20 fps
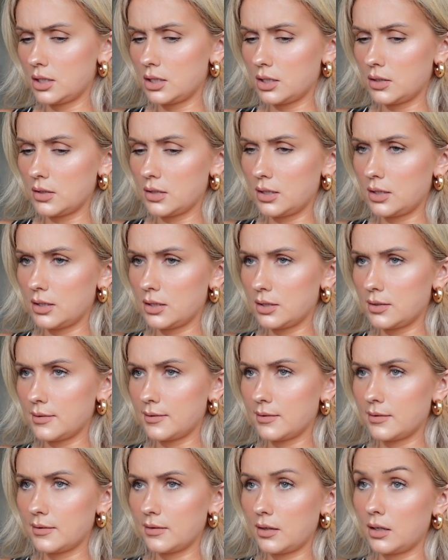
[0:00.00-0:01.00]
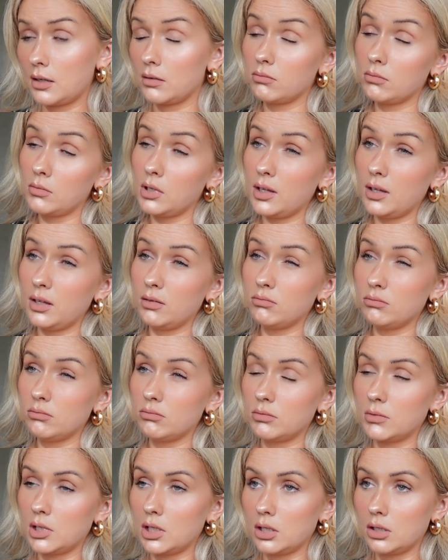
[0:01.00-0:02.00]
I think this is it.
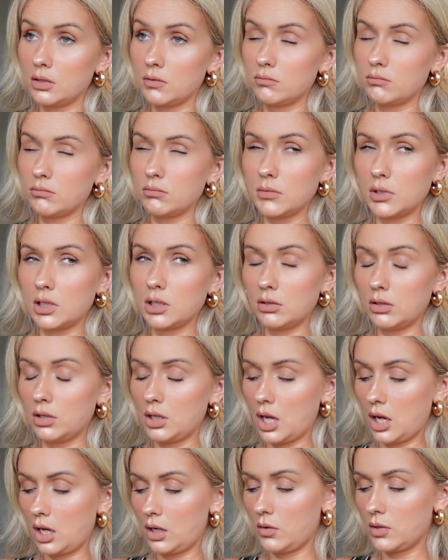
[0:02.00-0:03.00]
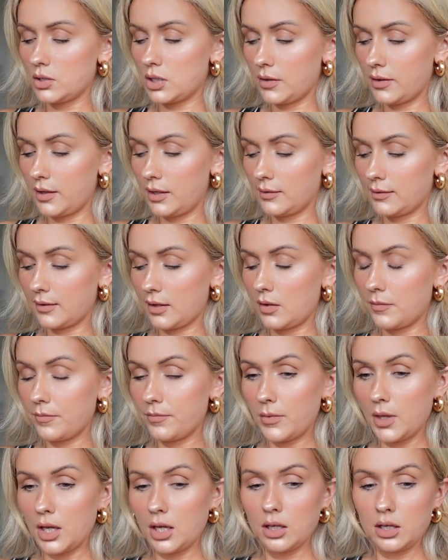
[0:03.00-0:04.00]
No, I don't think so.
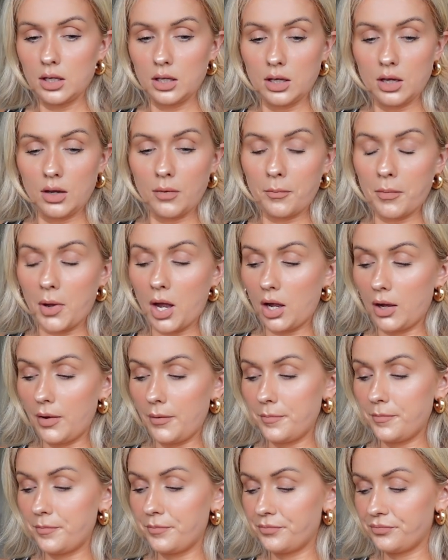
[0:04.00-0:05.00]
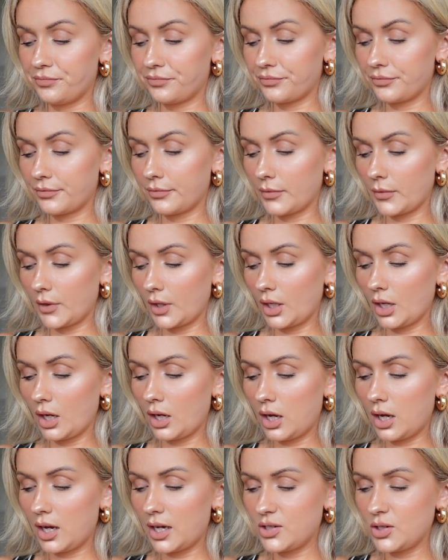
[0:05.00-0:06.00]
But
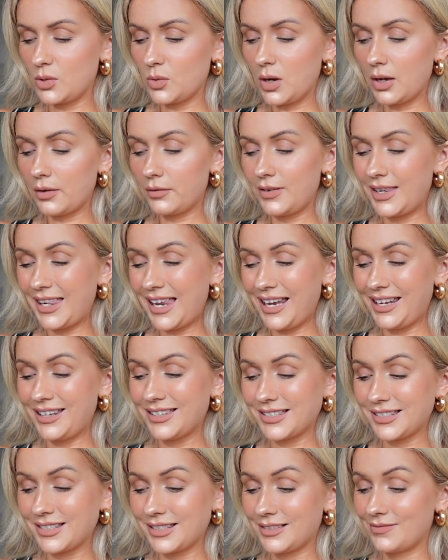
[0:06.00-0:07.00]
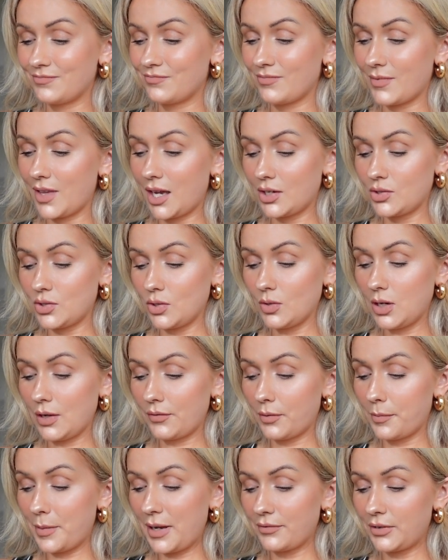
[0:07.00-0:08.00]
I do love lace. I do
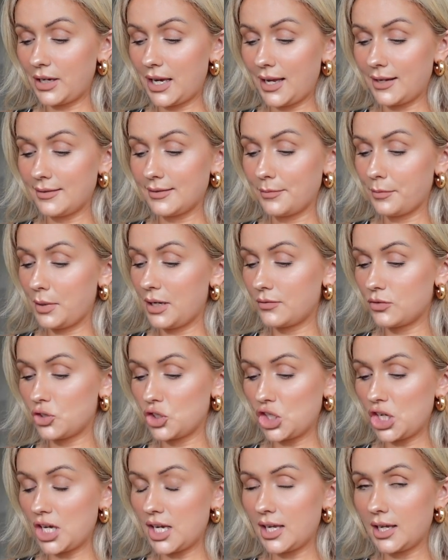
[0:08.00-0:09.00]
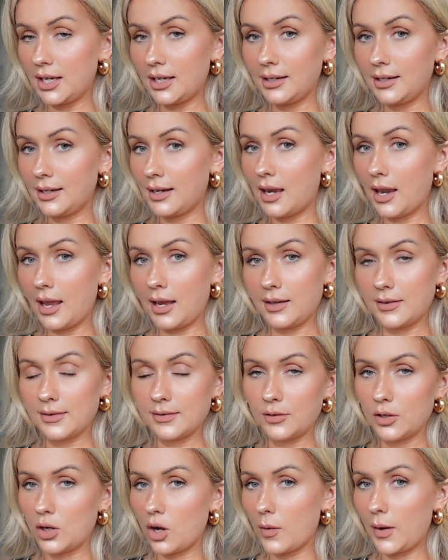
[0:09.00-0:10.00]
love a bit of lace, a bit of sheer lace
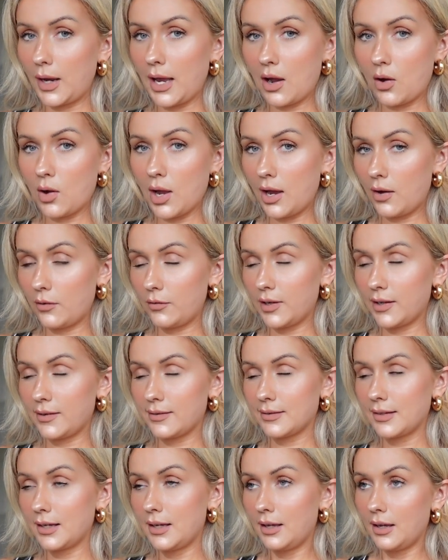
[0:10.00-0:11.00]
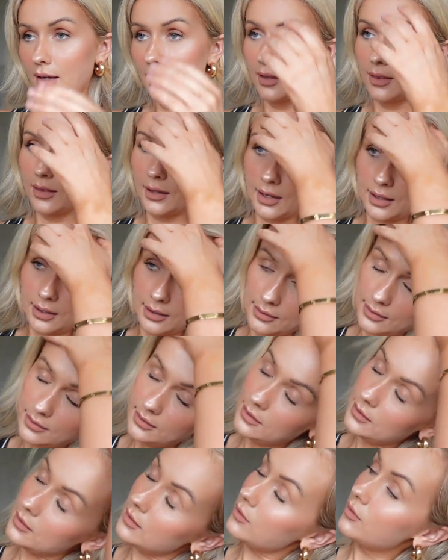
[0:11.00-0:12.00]
for going out outfits. That
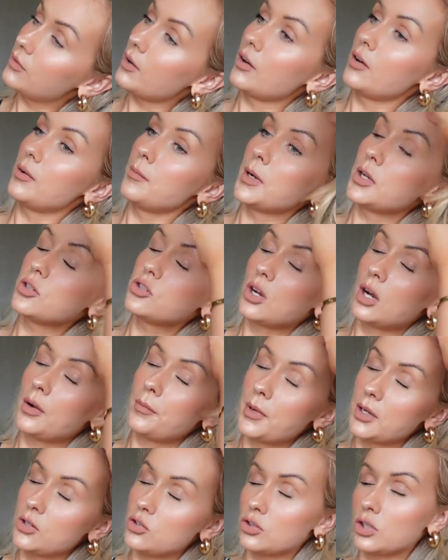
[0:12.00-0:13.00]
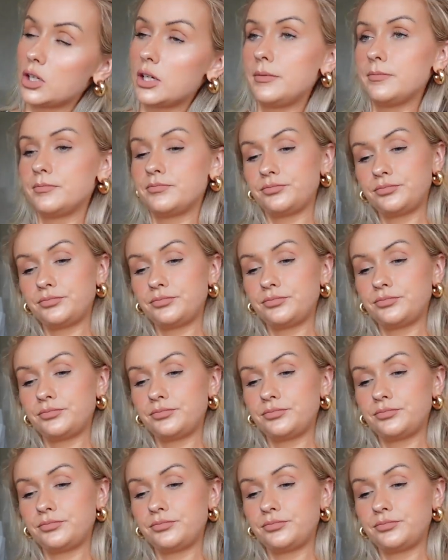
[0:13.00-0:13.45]
is very much up my street.